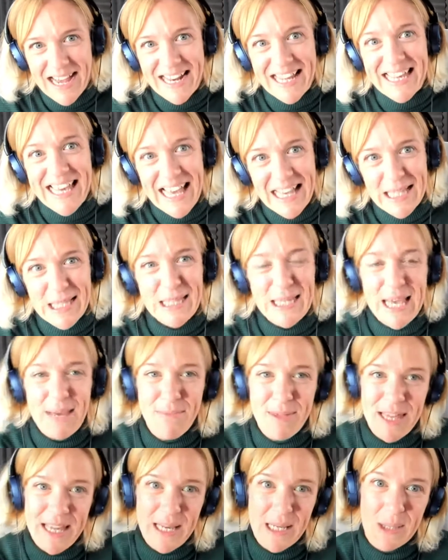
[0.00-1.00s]
And again,
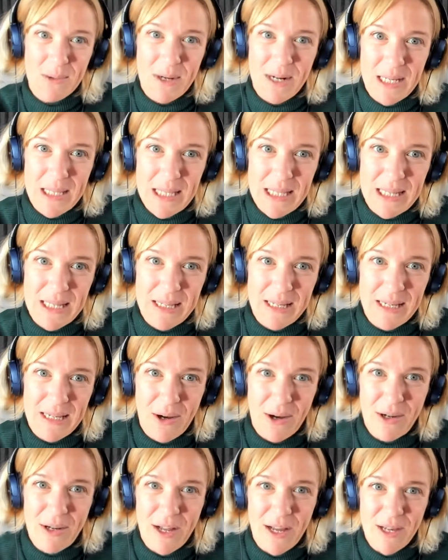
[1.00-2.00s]
same thing as when I did the
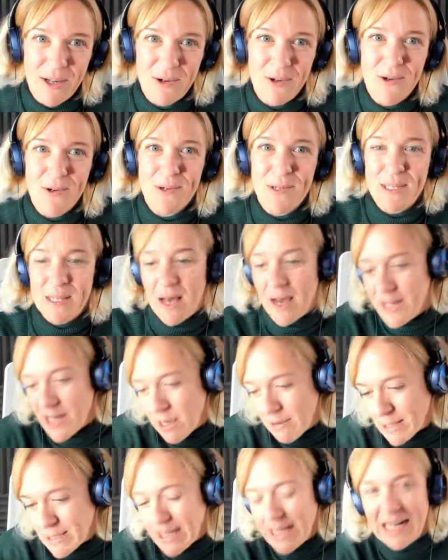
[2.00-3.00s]
online course. I
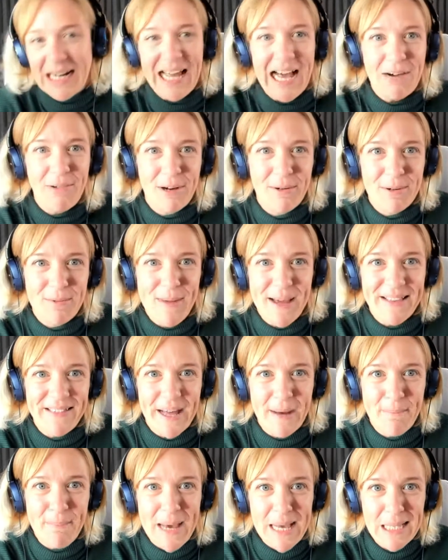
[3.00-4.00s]
know exactly how I would make
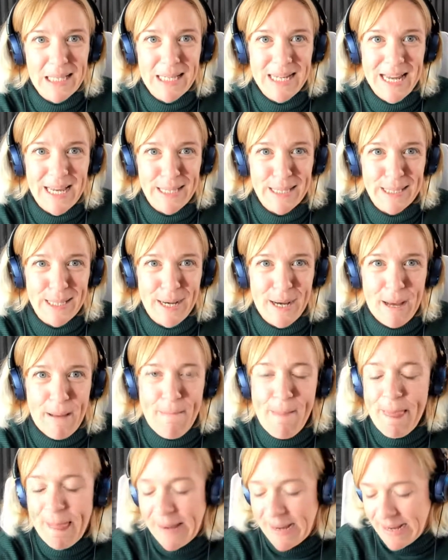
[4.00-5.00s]
that better next
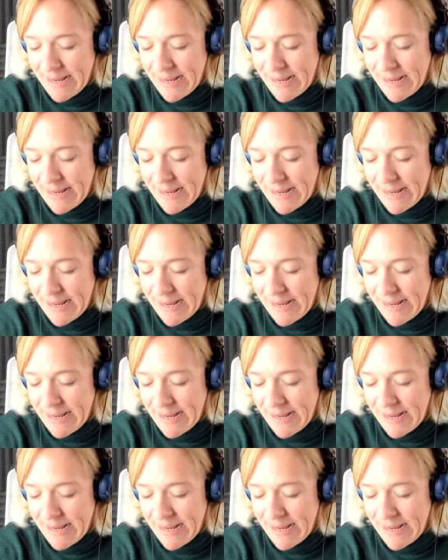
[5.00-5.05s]
time